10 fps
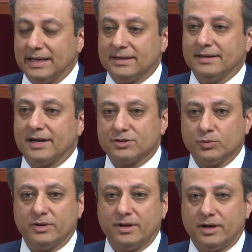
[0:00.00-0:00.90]
in
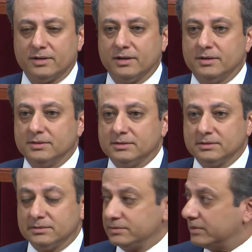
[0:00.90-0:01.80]
connection with their,
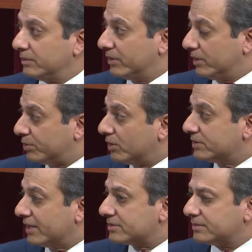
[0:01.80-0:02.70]
with their
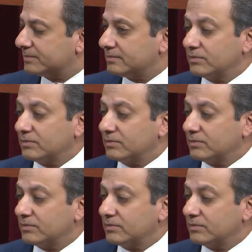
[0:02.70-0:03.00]
protest.